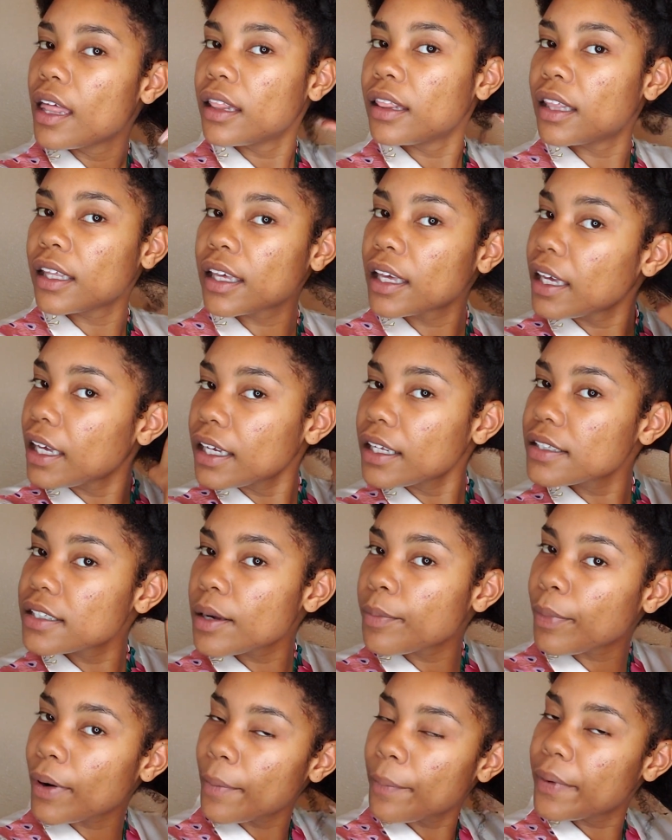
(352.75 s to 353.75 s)
The key to
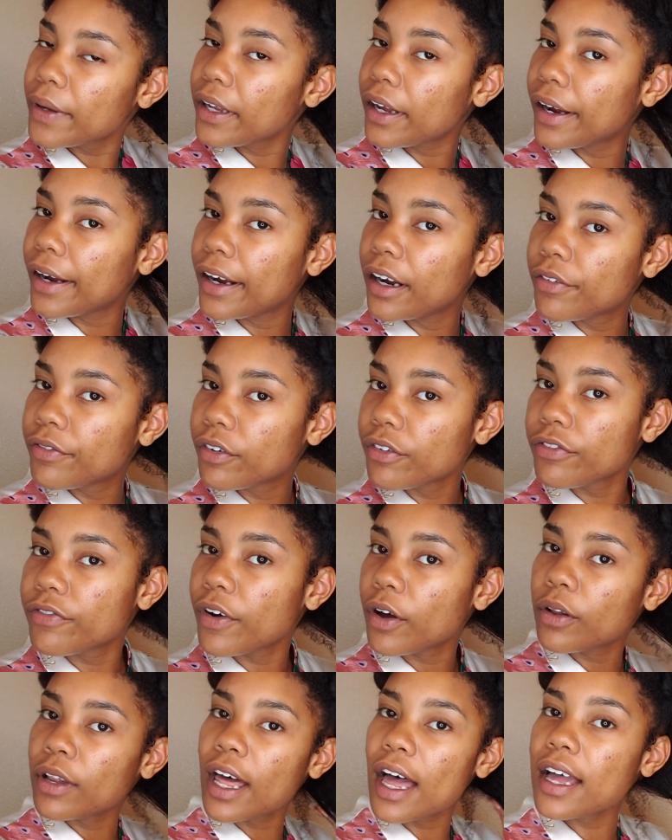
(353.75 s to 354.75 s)
prepping your hair for
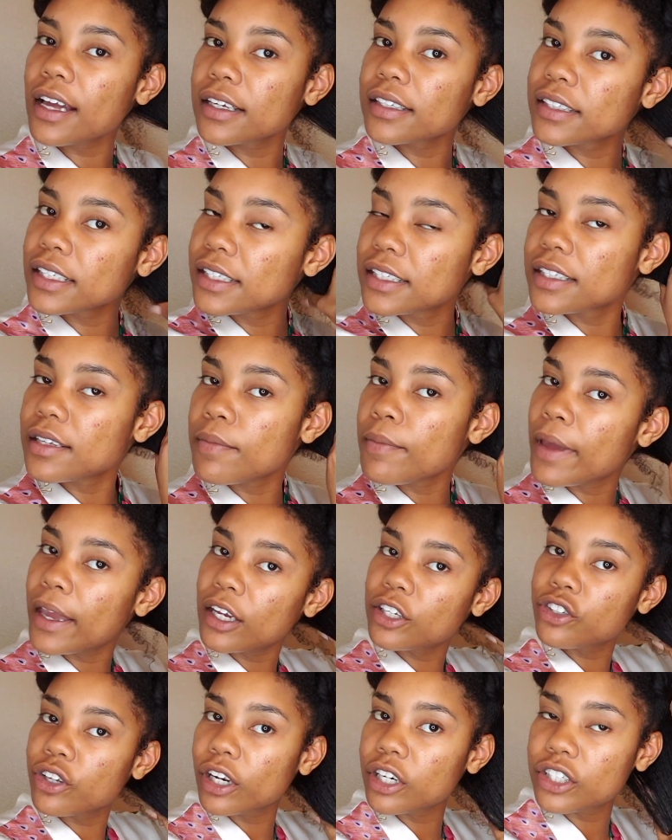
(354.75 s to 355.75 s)
faux locks is to make
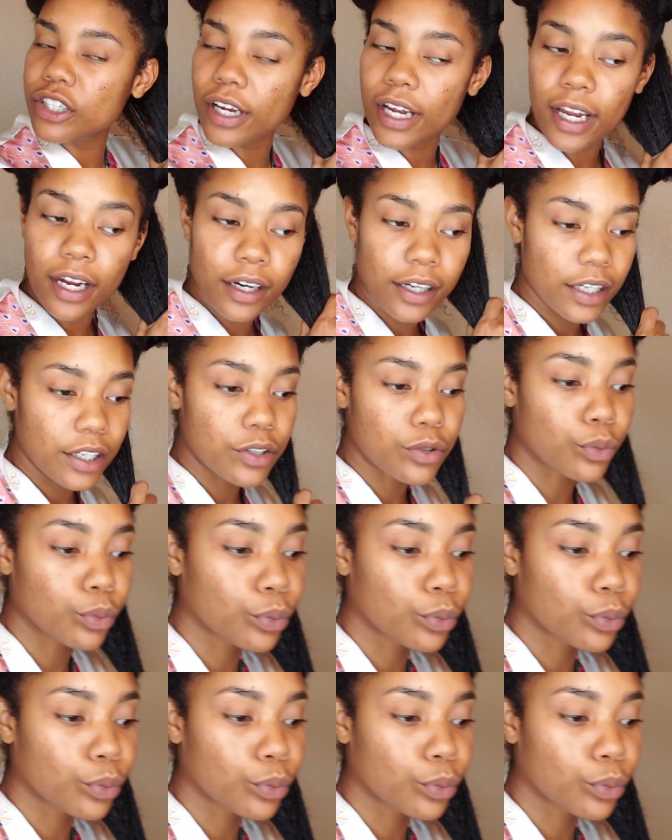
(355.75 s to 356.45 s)
sure that your hair is